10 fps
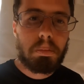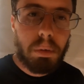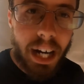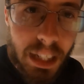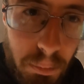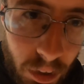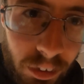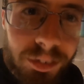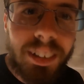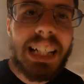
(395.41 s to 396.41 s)
Brandon
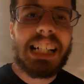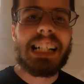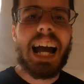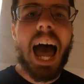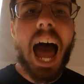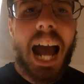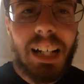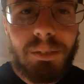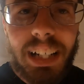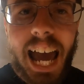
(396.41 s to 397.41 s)
Murphy, I
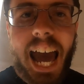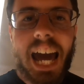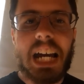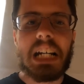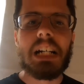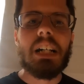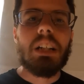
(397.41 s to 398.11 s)
Am They,